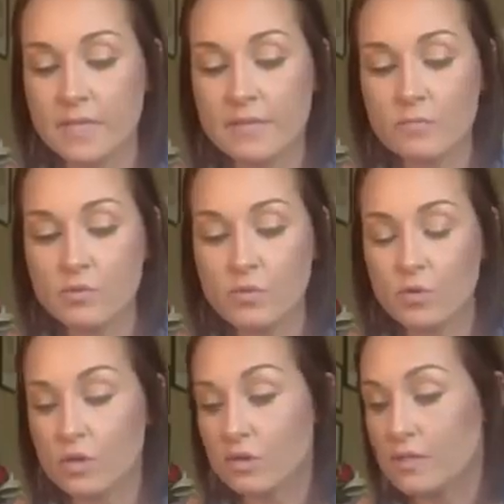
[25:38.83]
Emu
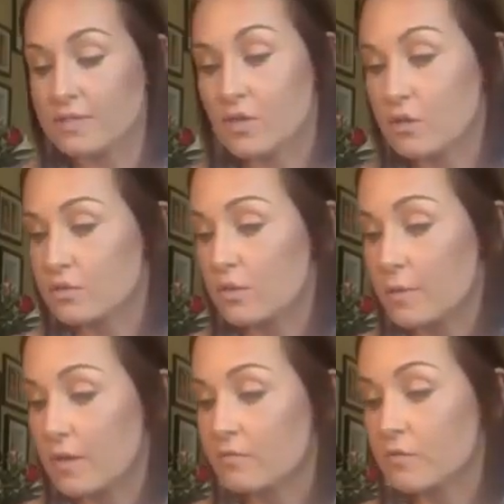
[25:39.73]
oil is also a
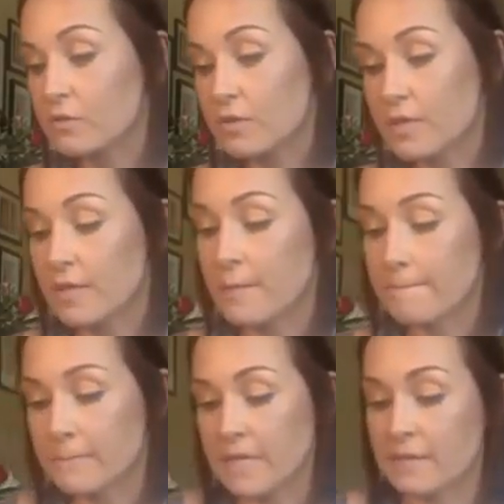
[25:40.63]
powerful ingredient,
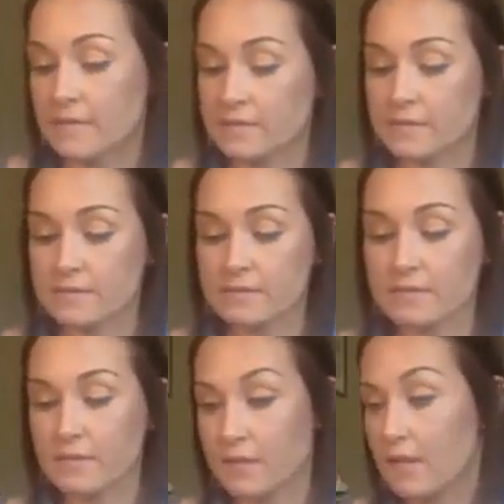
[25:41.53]
and
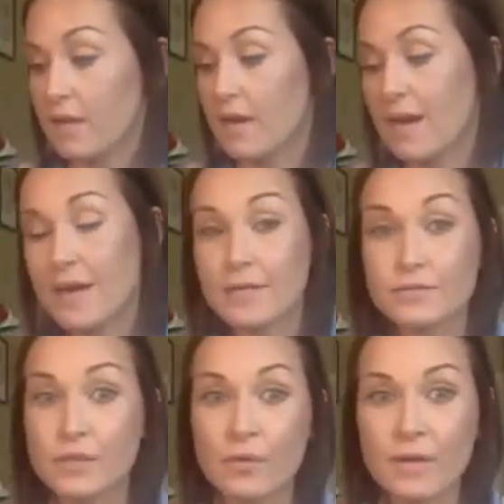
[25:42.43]
I
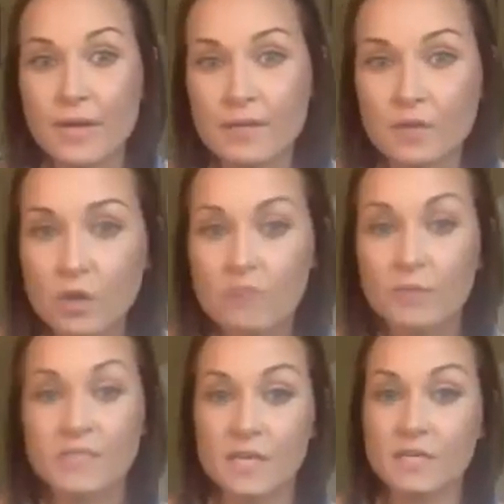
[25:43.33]
don't have all of
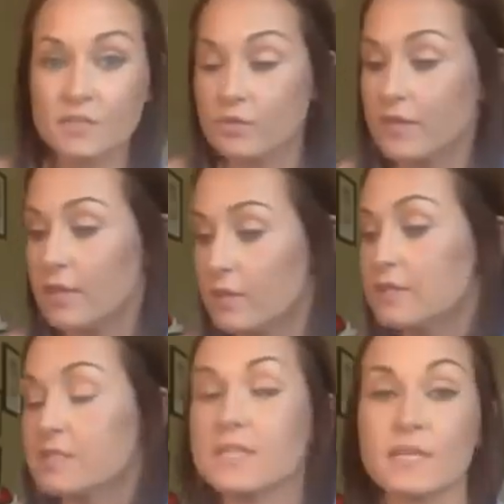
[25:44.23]
my science on that
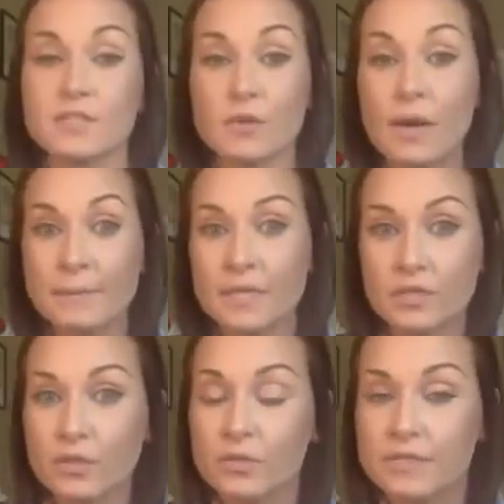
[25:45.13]
right this second, so I'm not
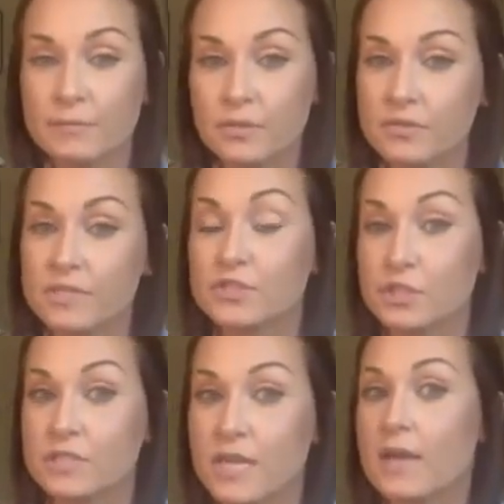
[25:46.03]
going to go in depth on this
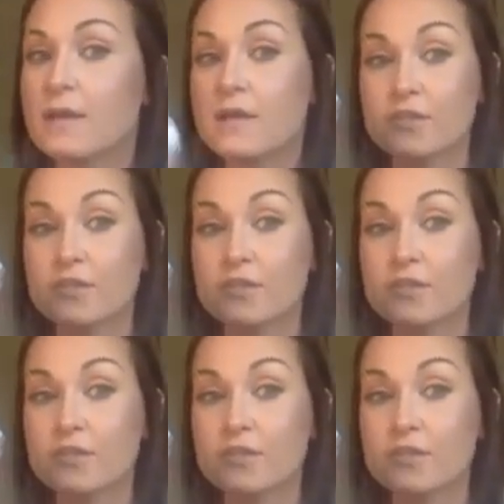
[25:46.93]
just yet.